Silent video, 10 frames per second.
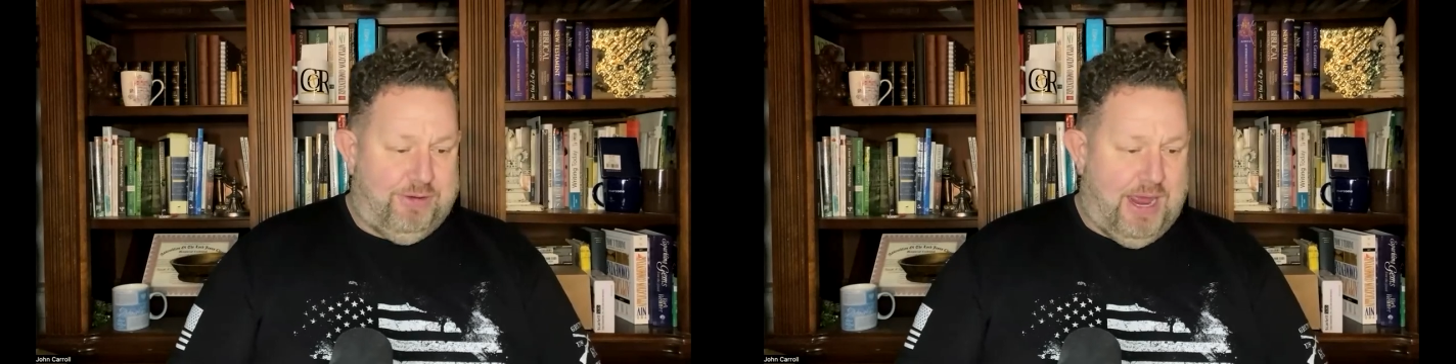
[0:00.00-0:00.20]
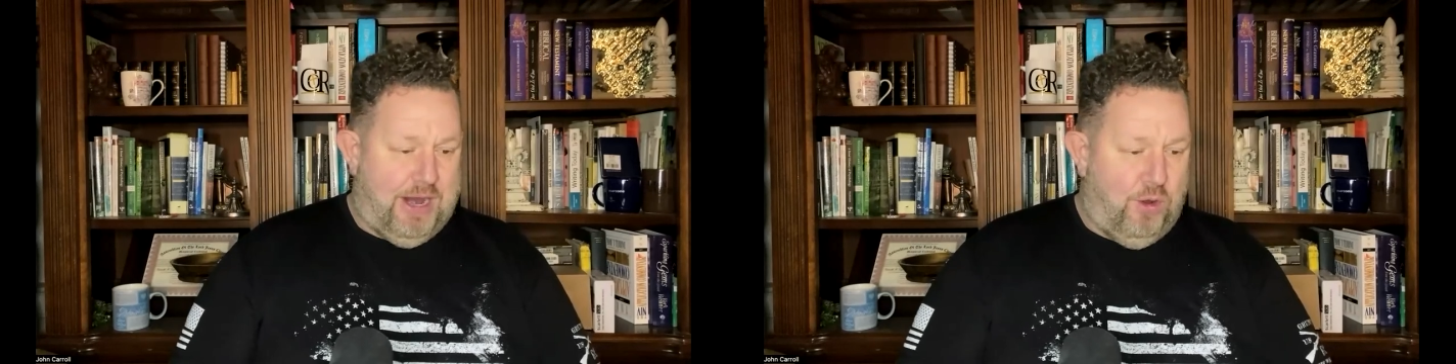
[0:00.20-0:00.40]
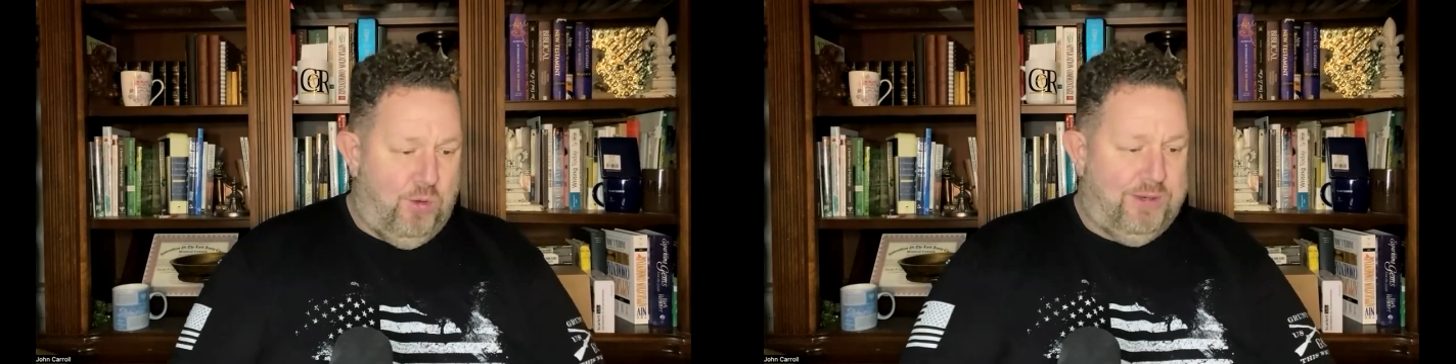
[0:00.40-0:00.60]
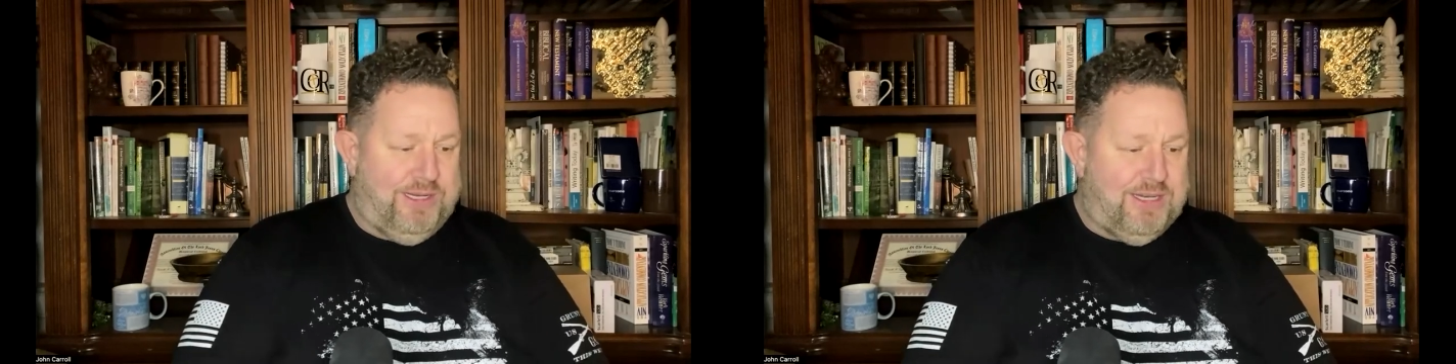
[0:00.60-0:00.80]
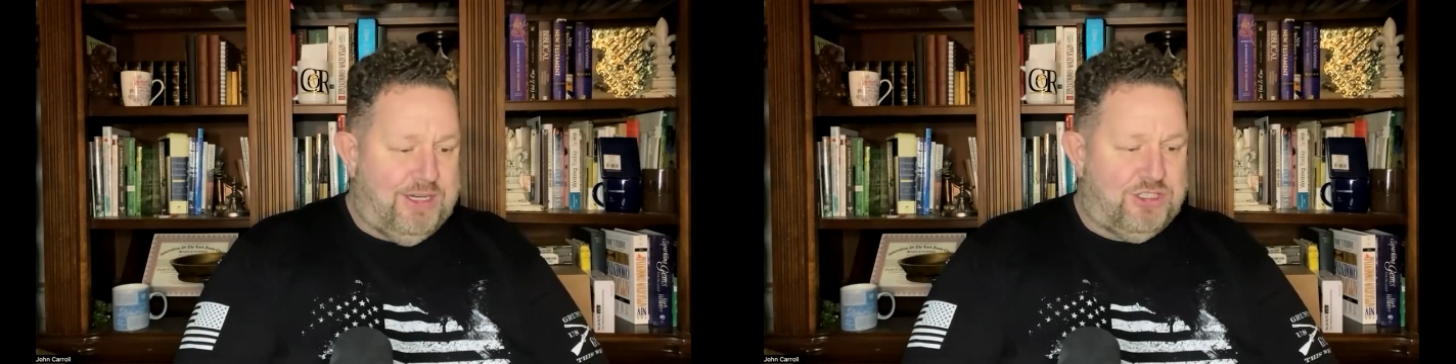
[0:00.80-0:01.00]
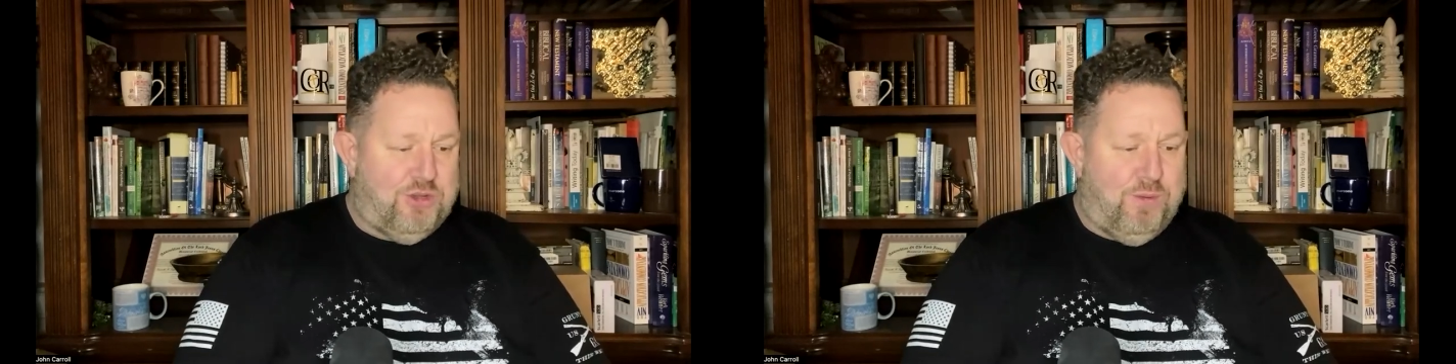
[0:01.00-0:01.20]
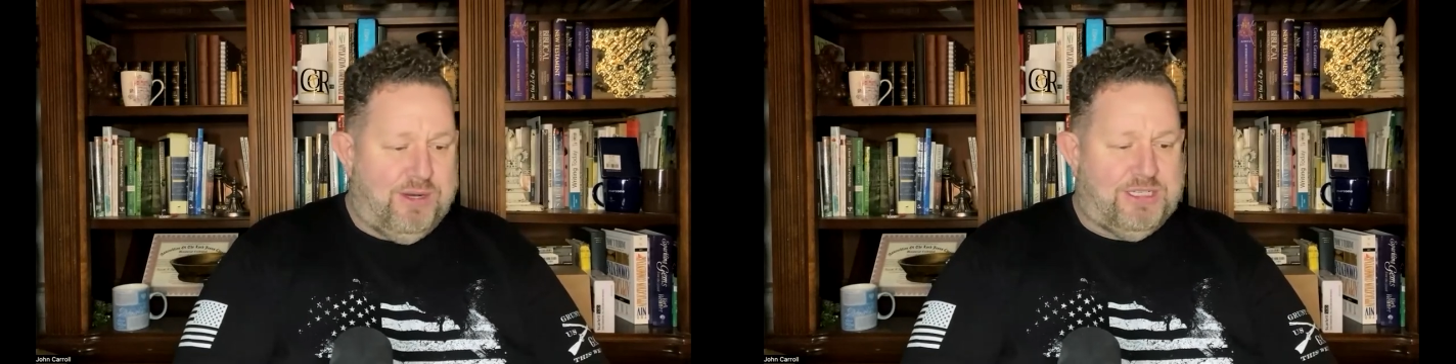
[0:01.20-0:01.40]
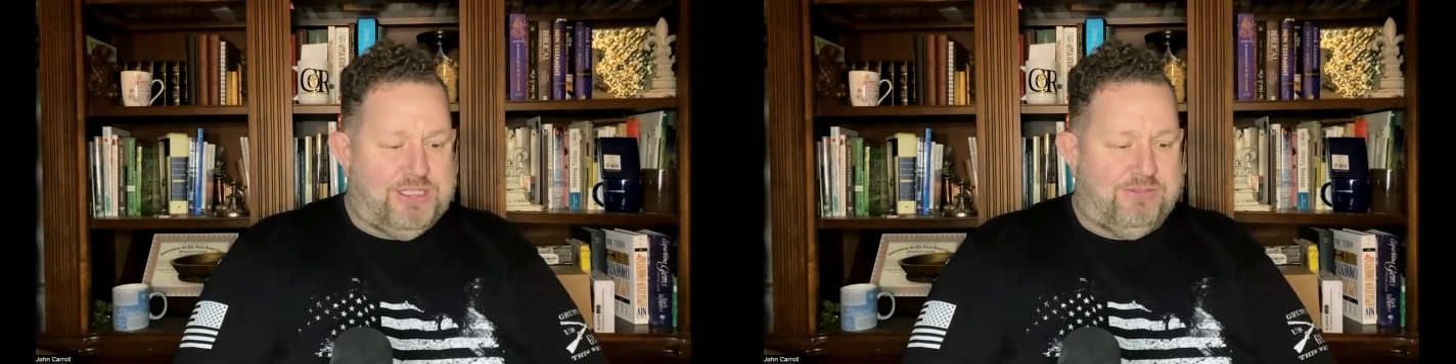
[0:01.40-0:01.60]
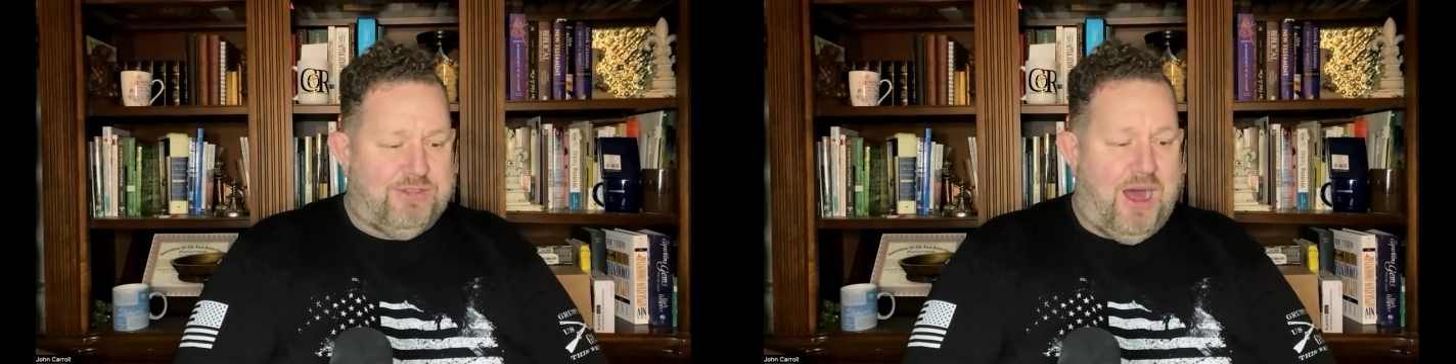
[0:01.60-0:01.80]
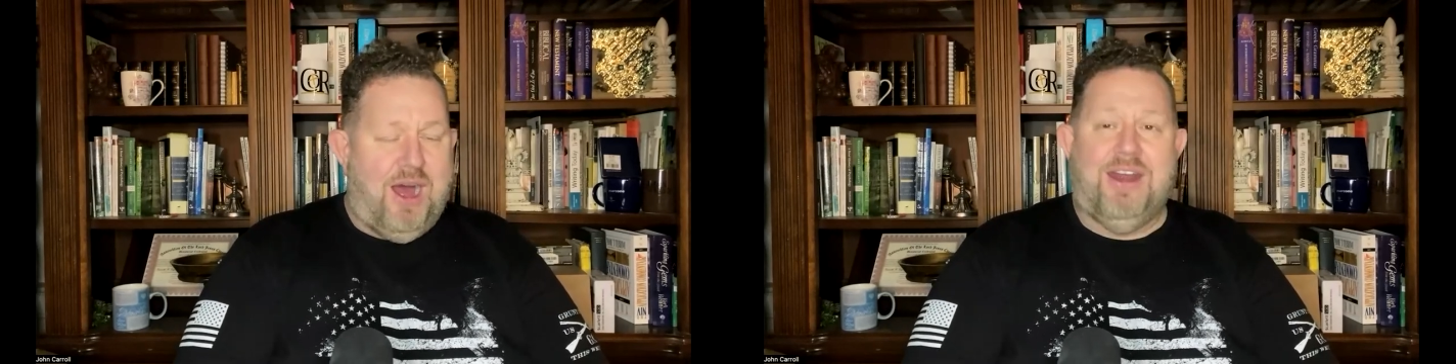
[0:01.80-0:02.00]
Not only does the oneness of
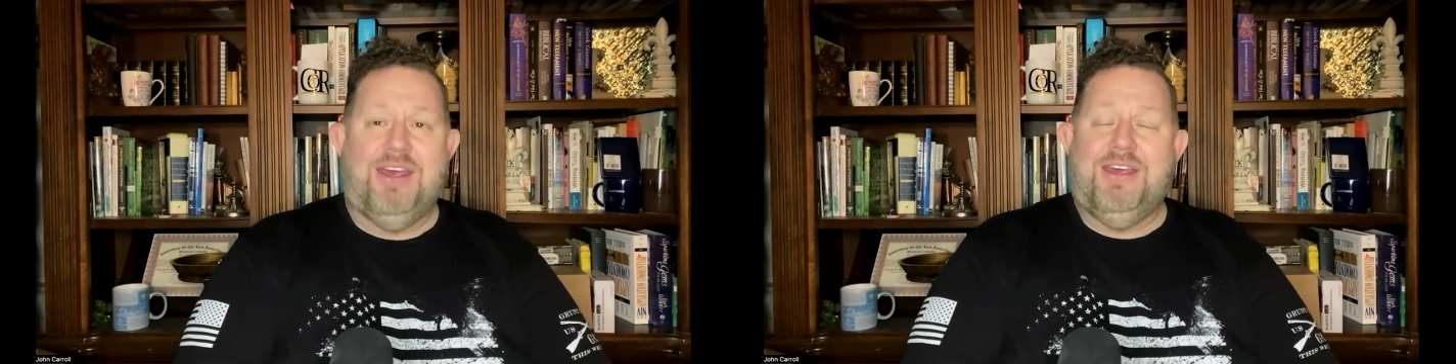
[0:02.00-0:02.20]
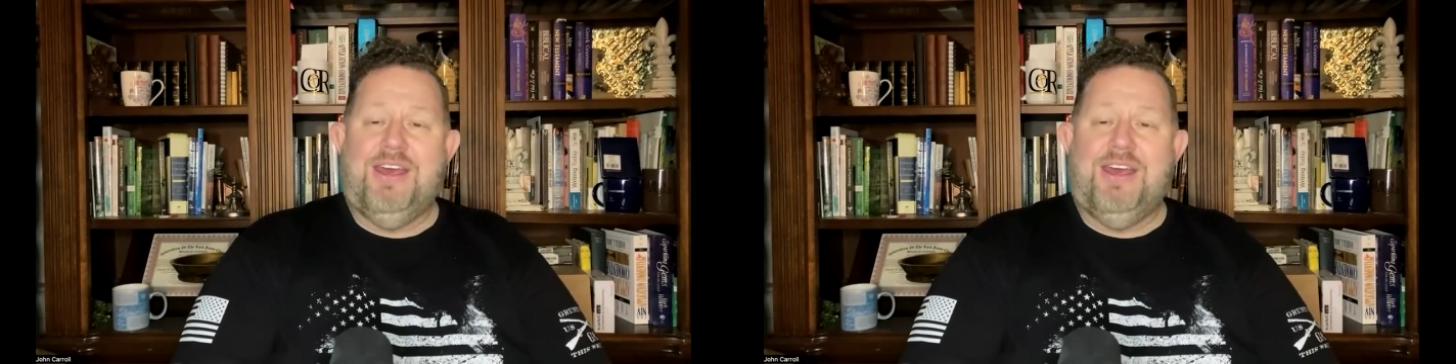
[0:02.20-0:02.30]
God